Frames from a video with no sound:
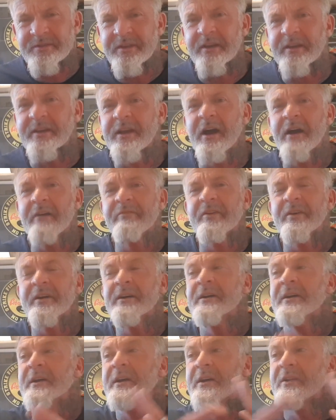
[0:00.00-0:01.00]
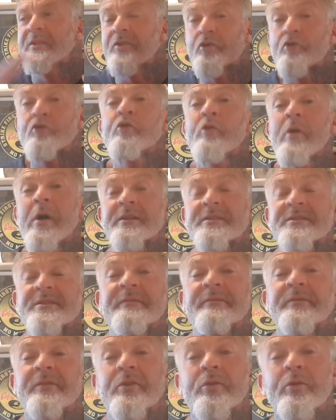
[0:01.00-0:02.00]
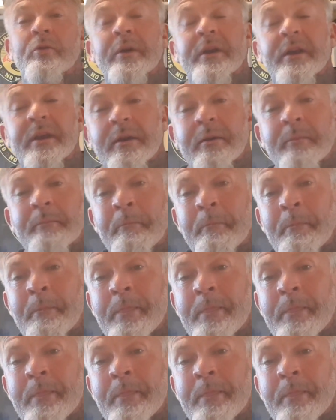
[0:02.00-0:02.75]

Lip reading: that cover the crux of the curriculum,